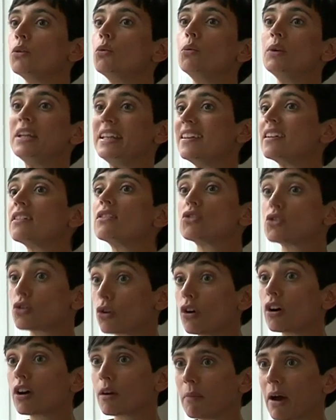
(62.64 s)
we didn't
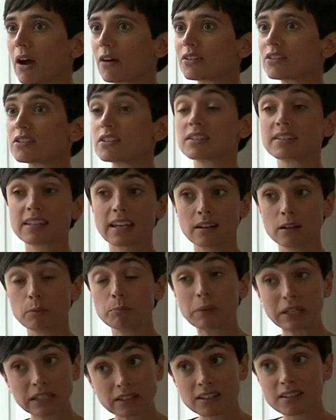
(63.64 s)
talk about
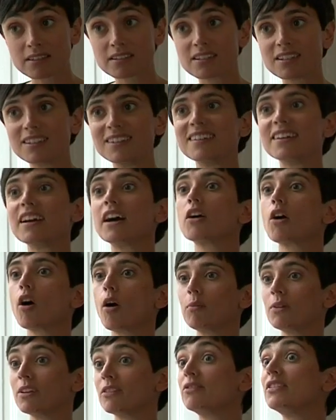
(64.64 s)
sustainability a
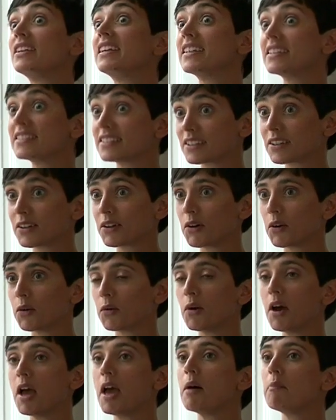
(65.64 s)
couple of years
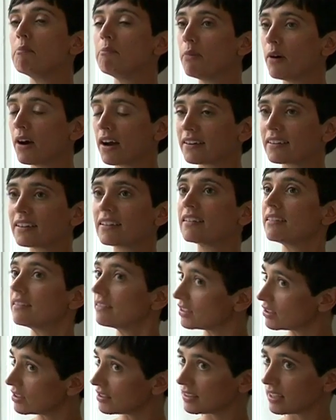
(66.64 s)
ago, but
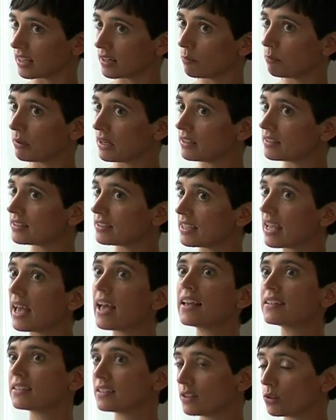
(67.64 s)
sustainability
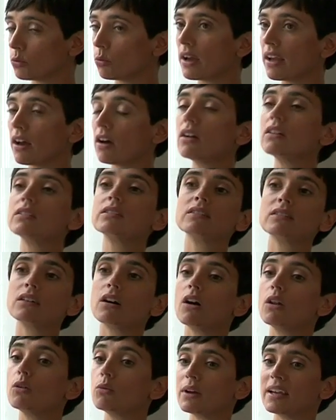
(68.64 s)
has, in a way, al
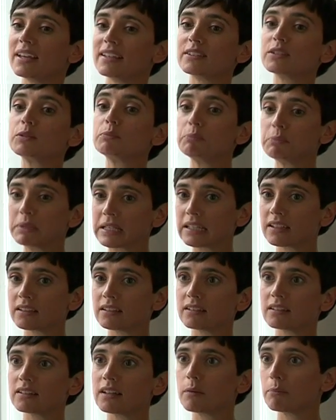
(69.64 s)
always
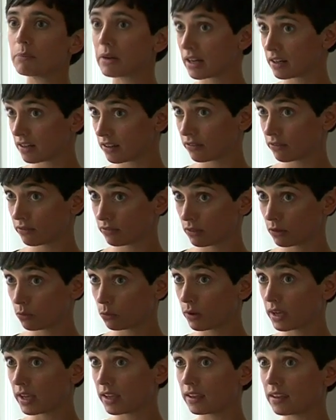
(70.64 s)
been a part of the
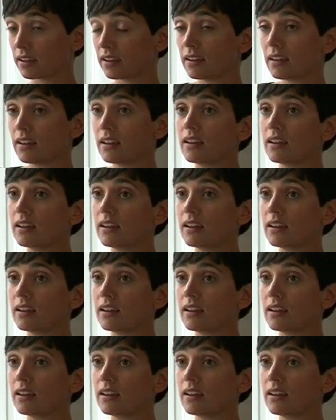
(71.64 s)
way